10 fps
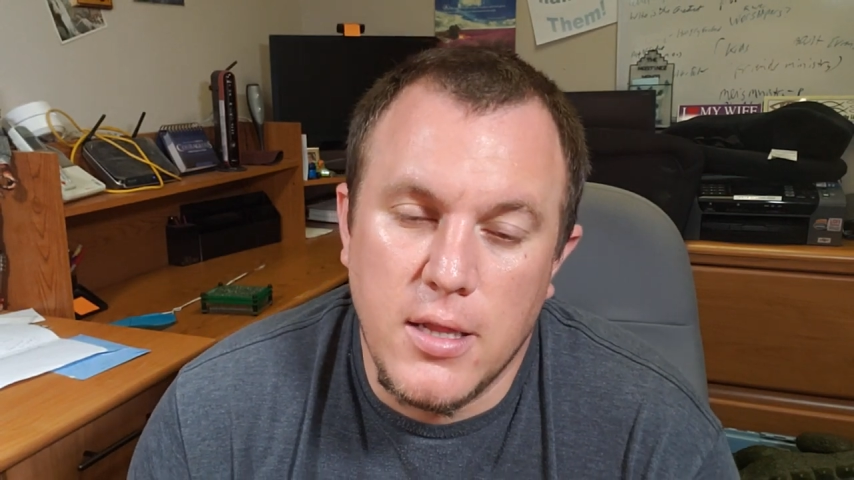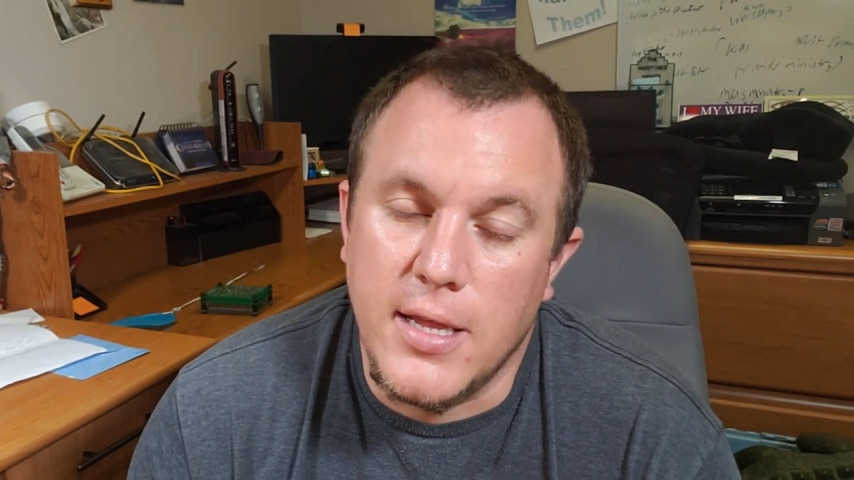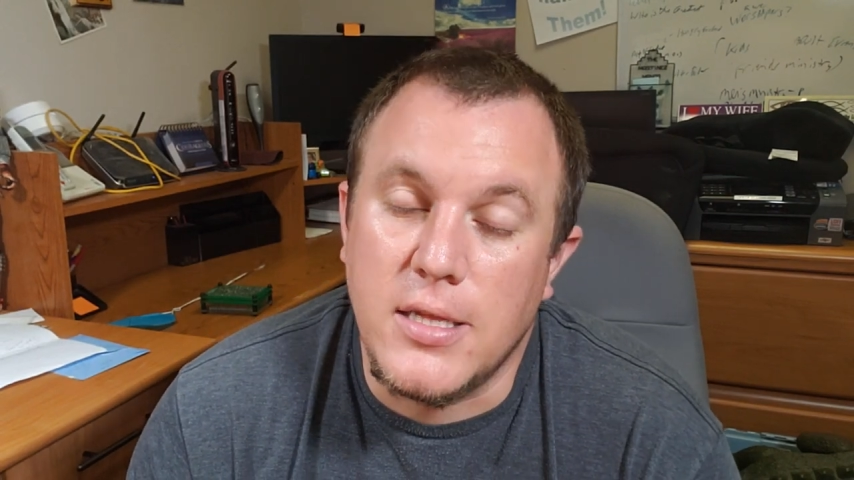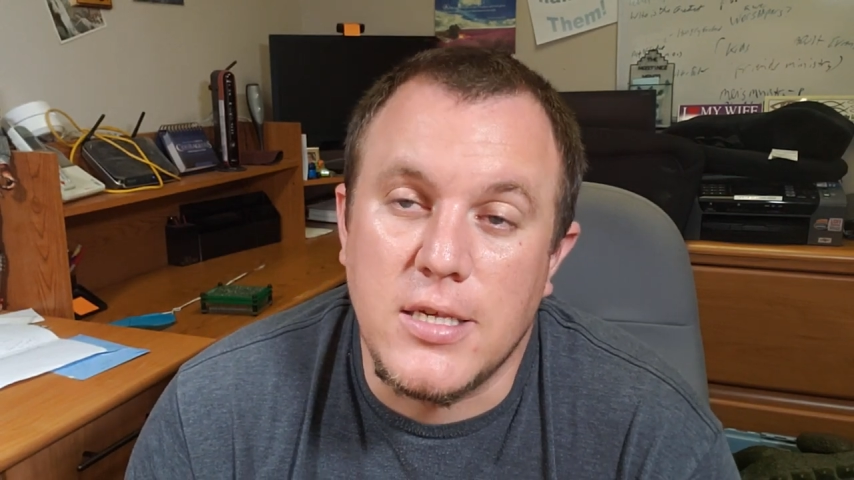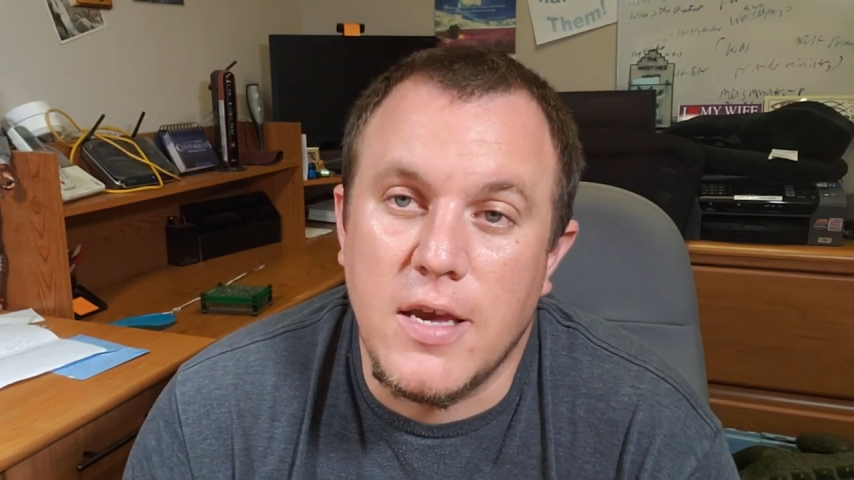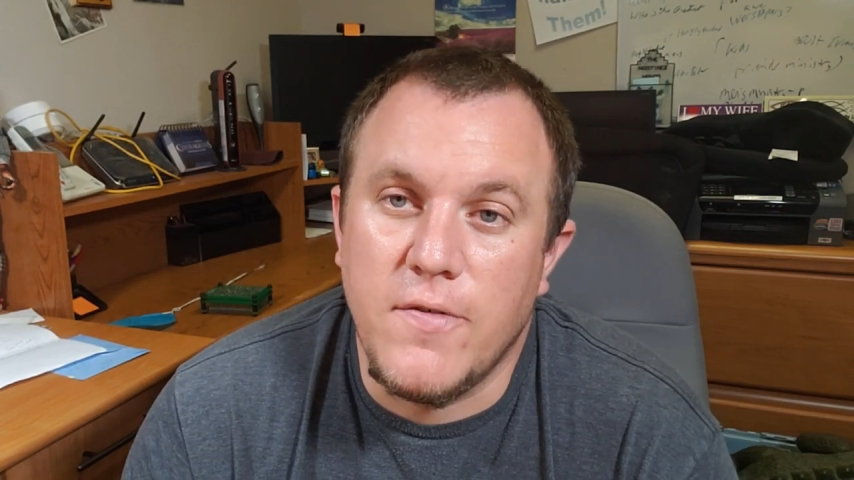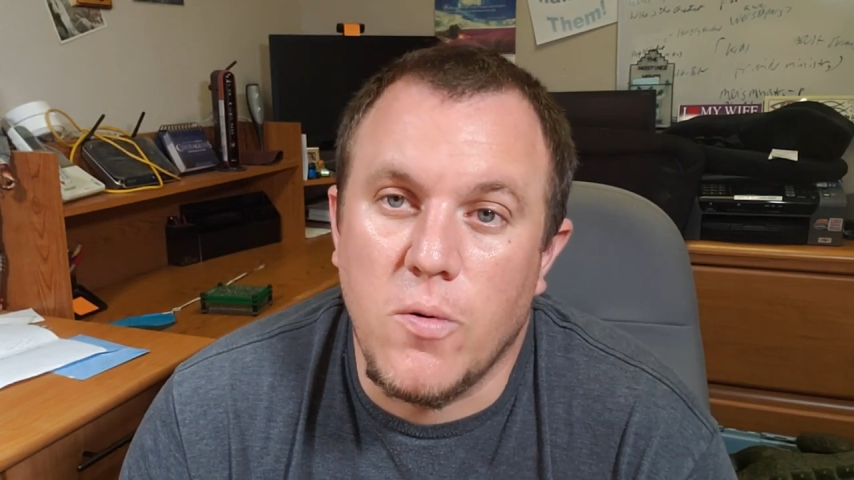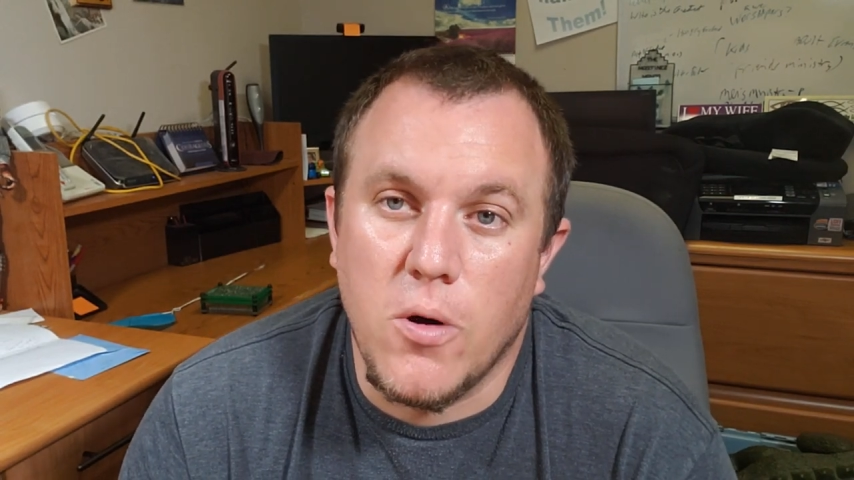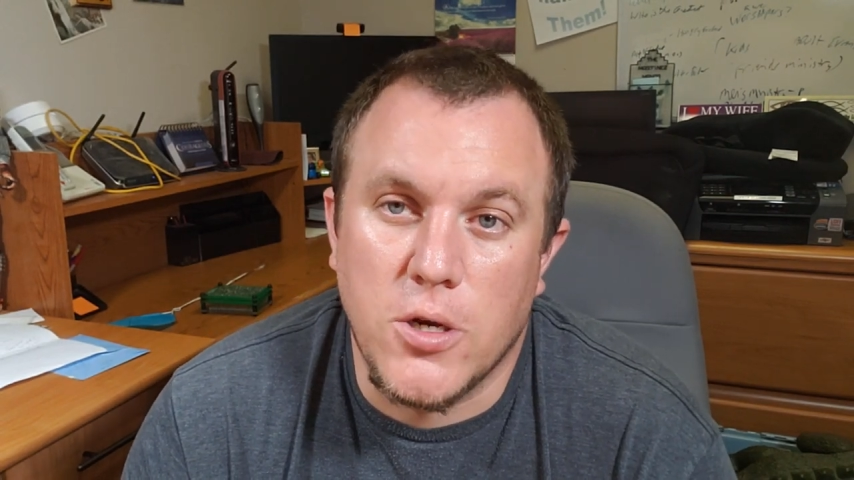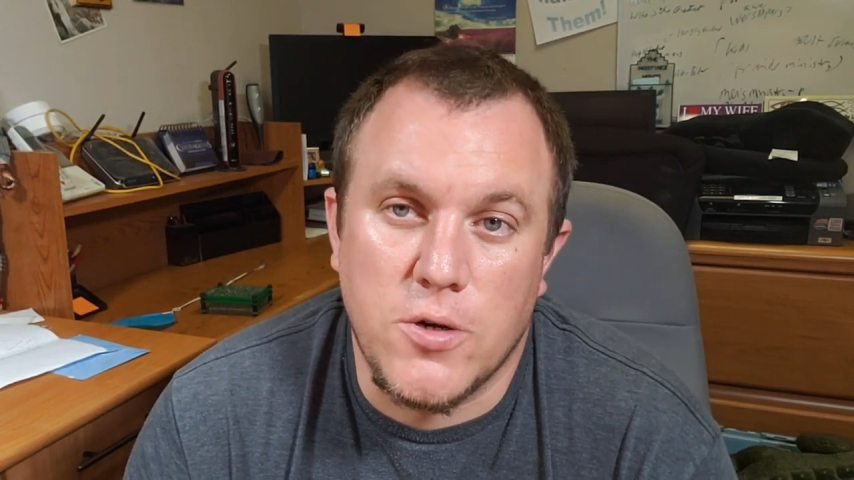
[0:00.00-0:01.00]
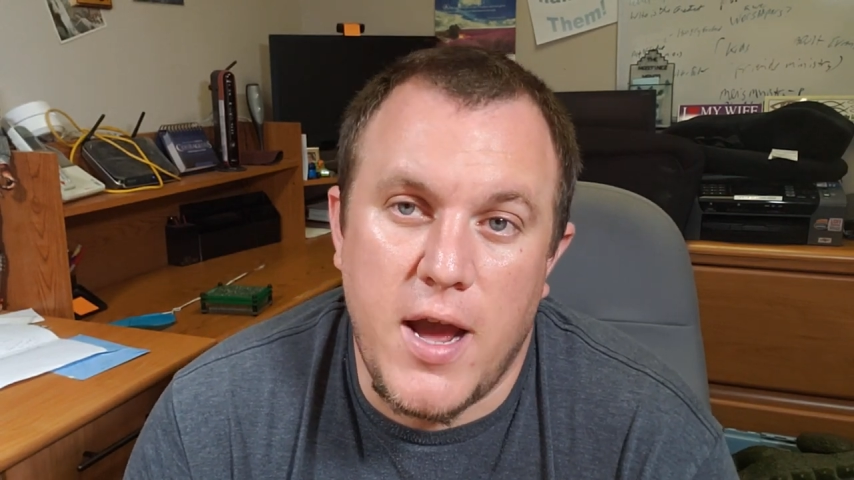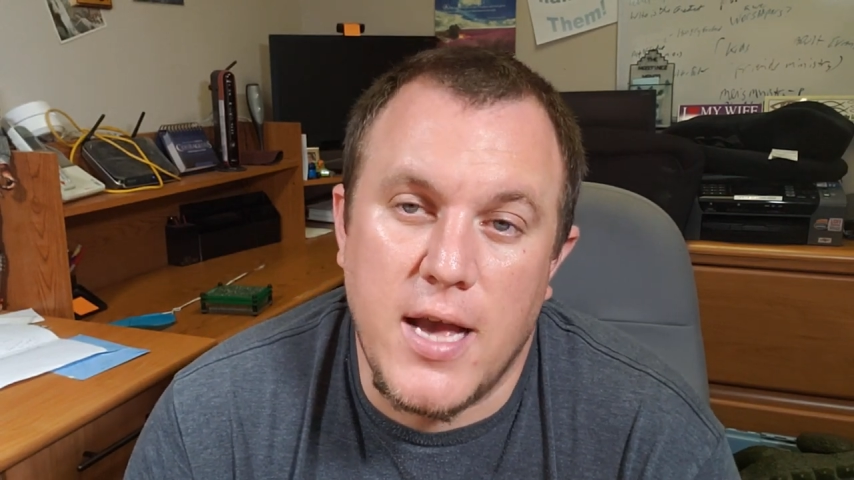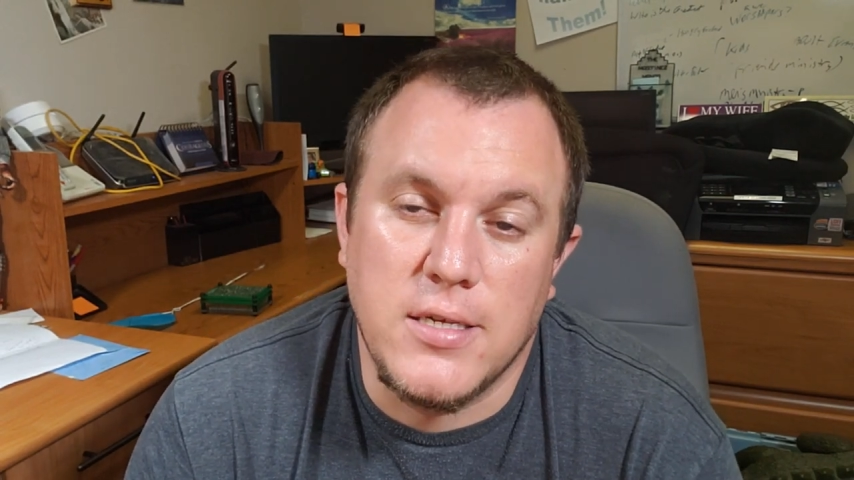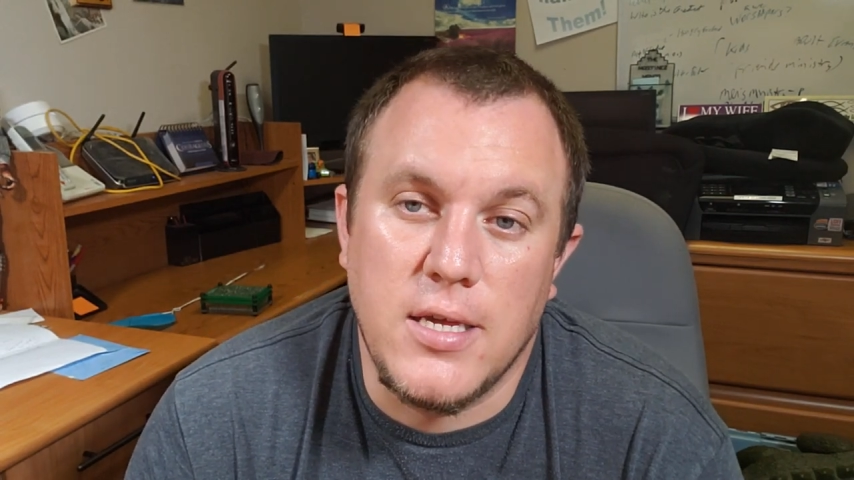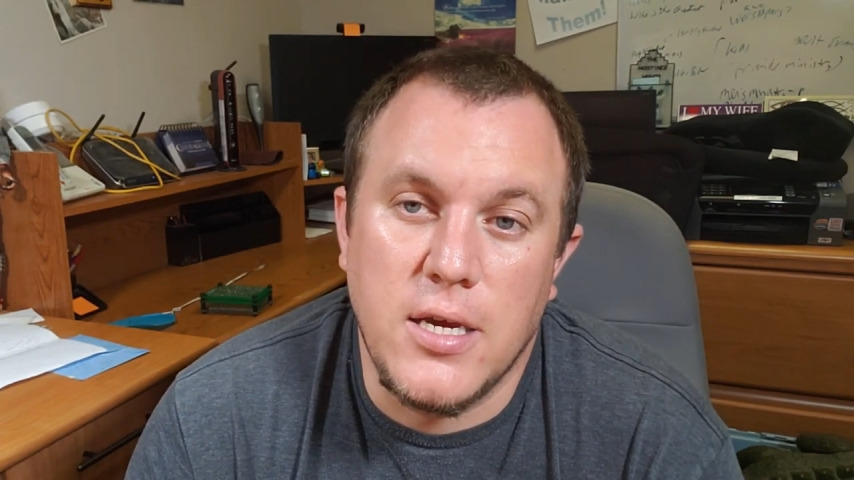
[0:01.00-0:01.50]
let's see if it works or
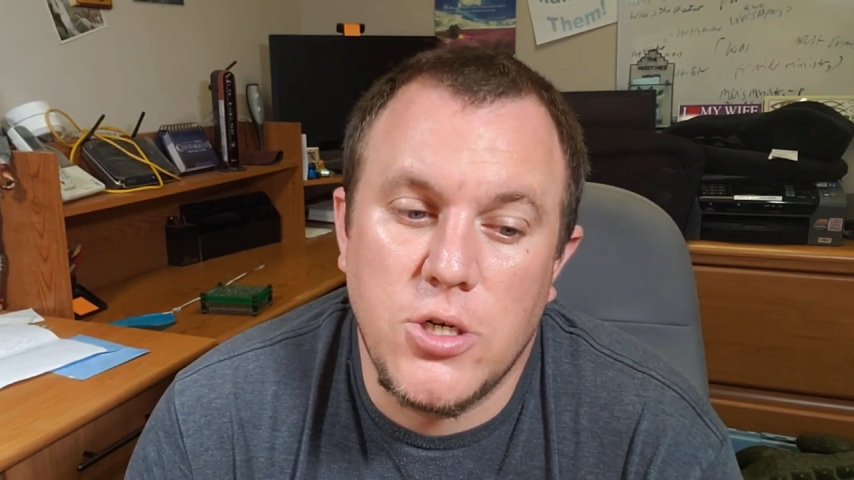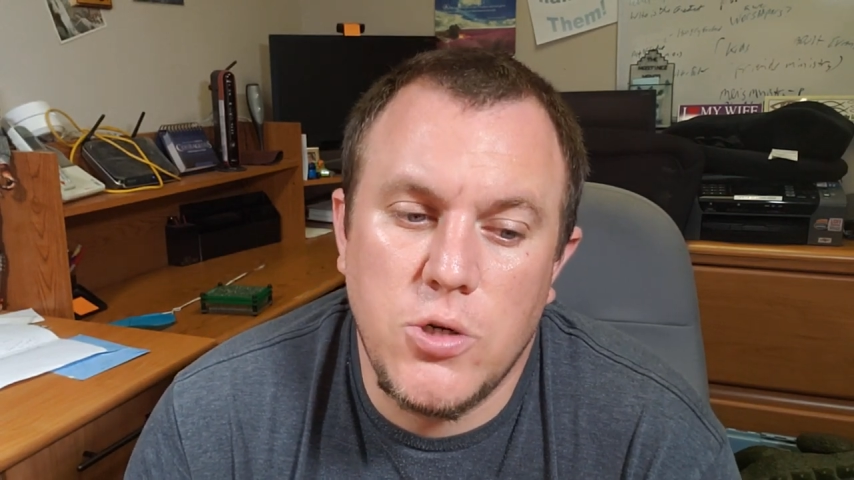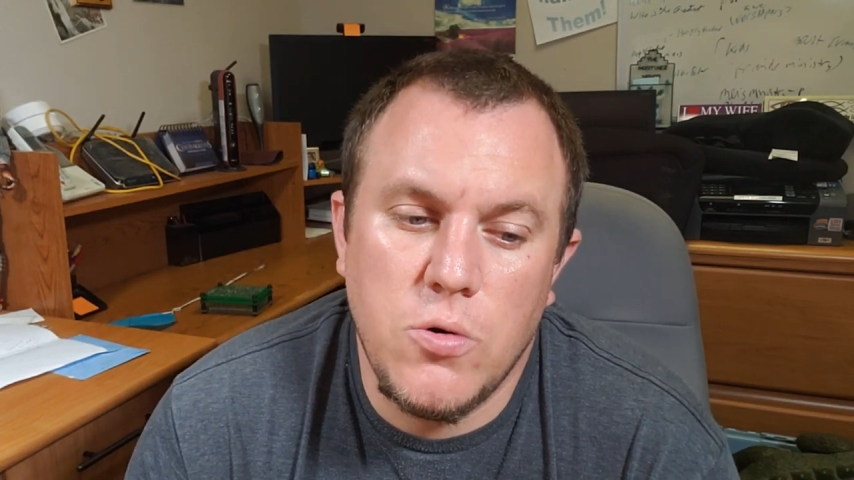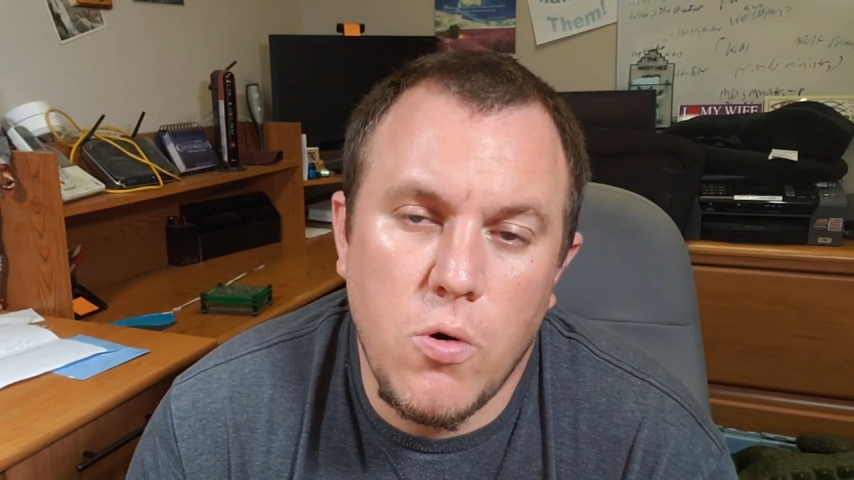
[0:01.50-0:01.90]
has any issue.